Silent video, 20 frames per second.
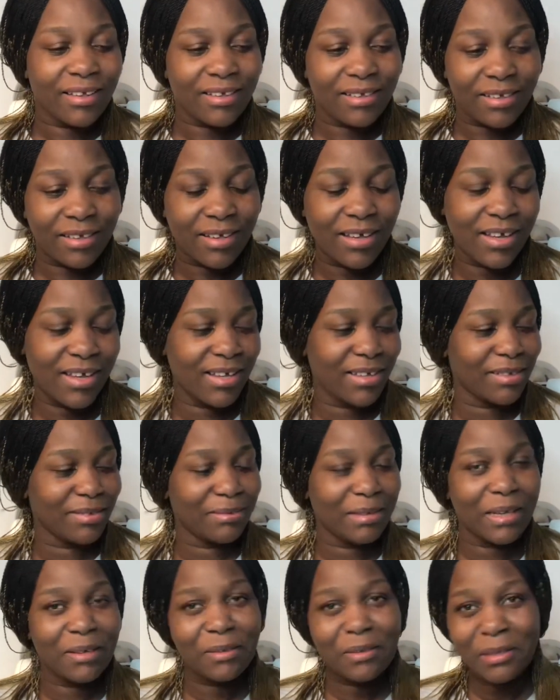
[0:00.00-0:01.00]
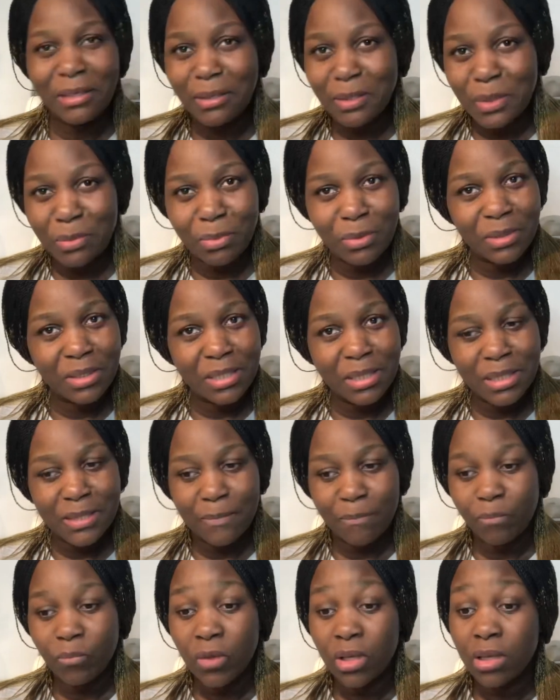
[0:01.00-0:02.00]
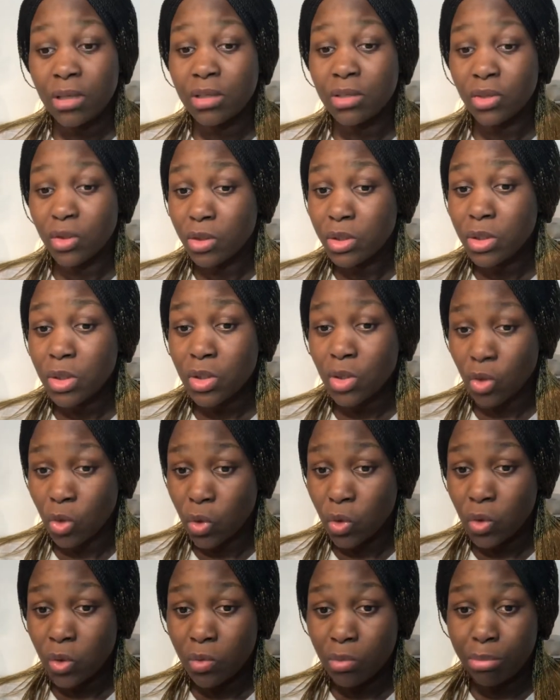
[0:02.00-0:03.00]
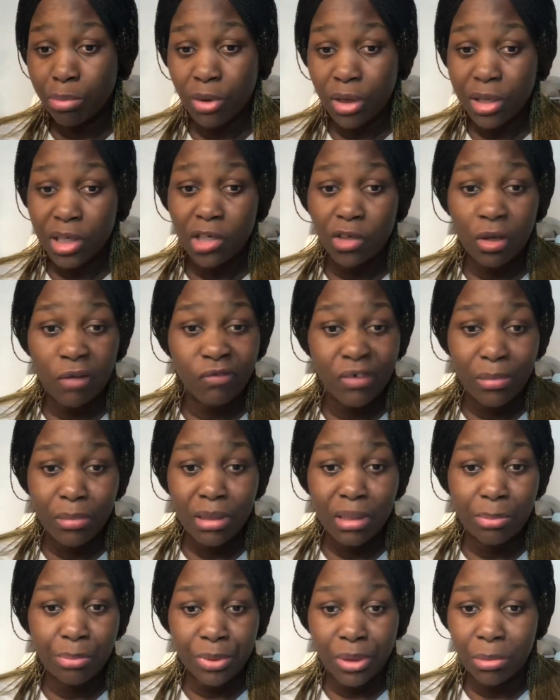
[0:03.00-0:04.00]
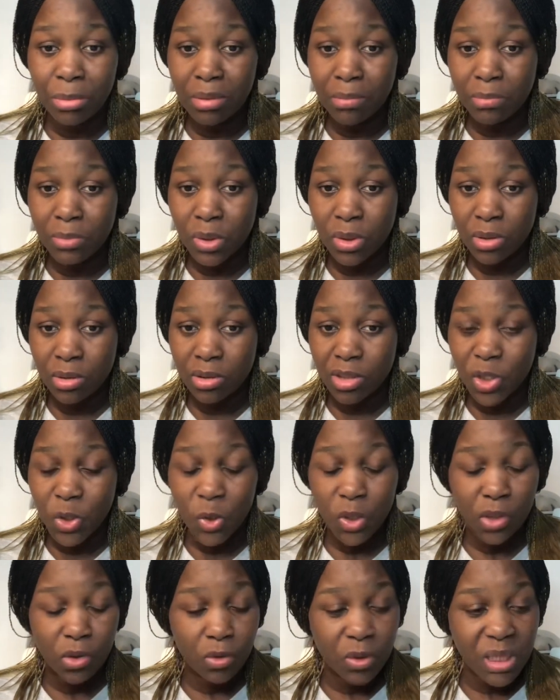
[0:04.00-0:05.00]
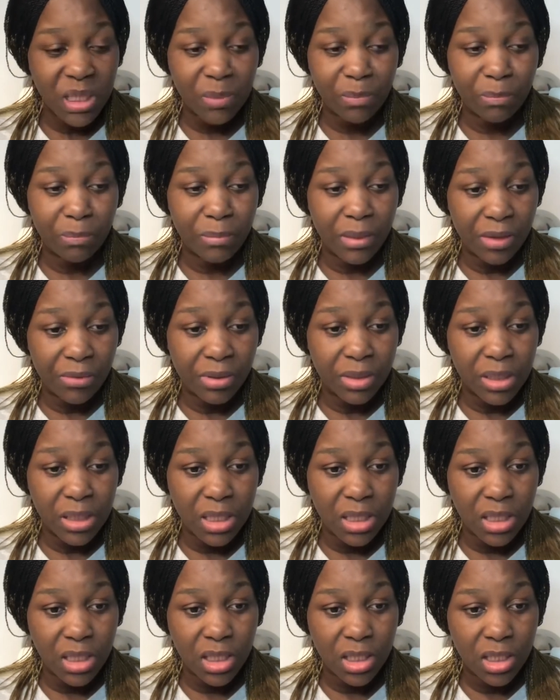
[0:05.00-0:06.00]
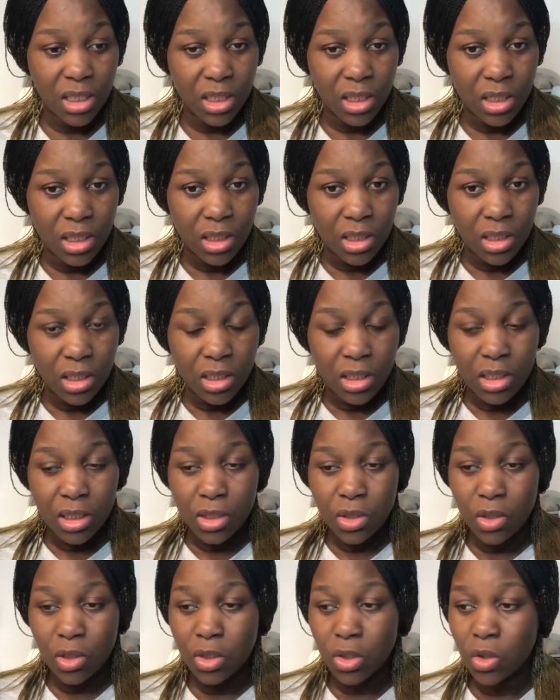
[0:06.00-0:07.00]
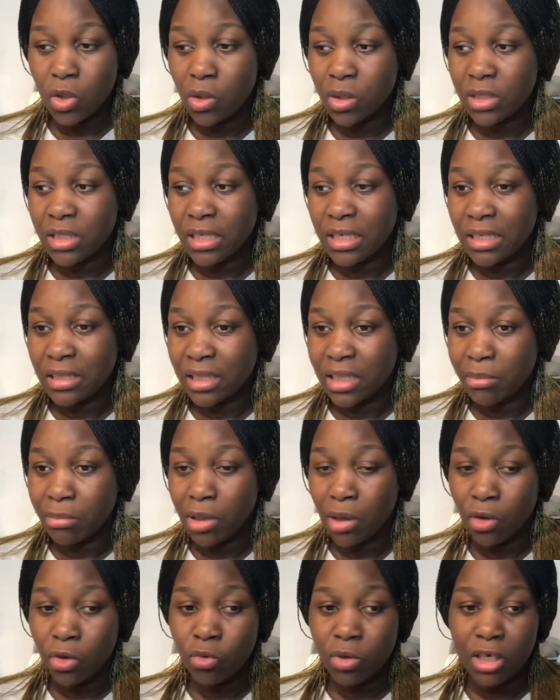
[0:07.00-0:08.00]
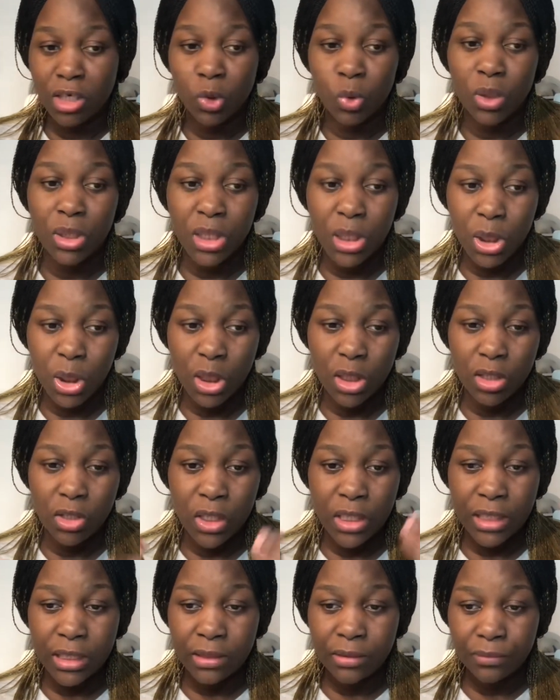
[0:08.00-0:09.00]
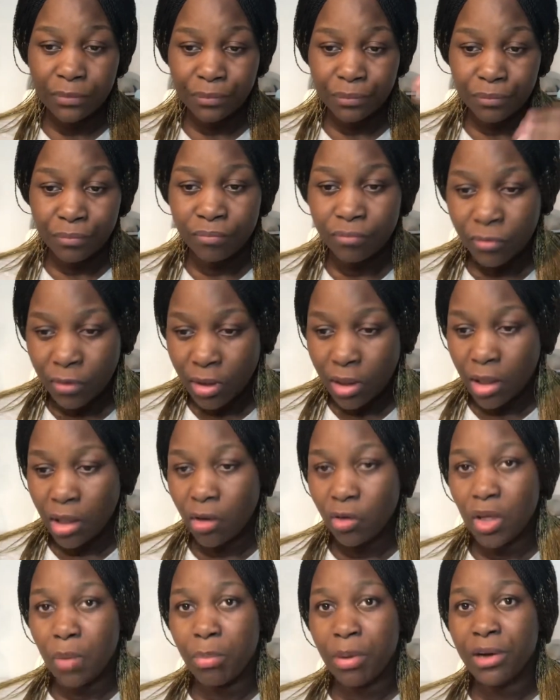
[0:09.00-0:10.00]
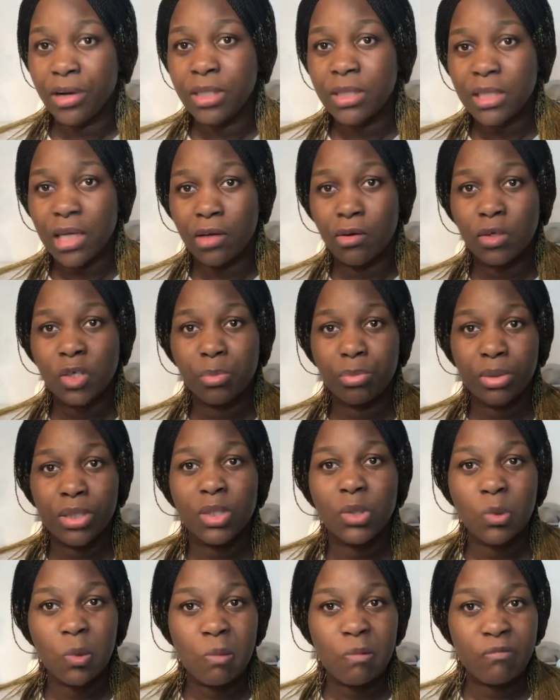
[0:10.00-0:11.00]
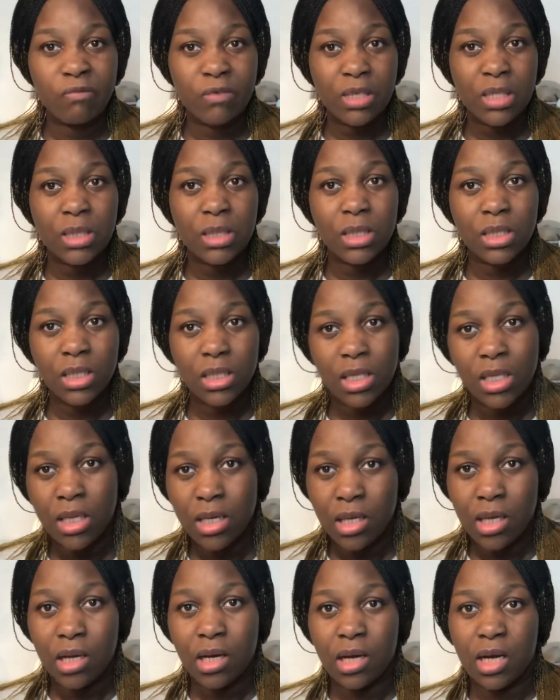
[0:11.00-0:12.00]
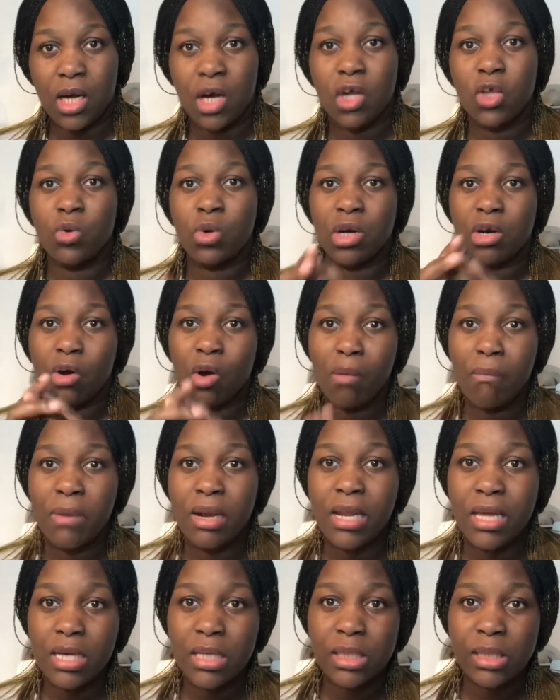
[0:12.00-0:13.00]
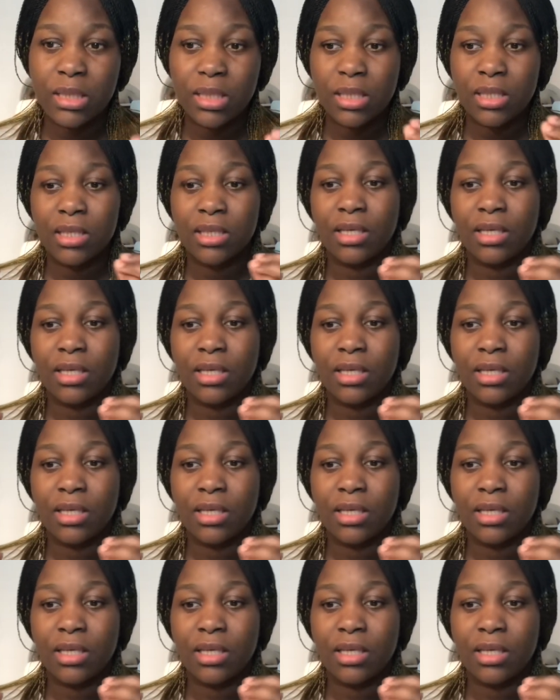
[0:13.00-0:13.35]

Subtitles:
I don't know how to put this. Don't go pouring your family problems to your host parents. Don't go telling them how you are 20 children, how your parents cannot pay school fees, how you are homeless,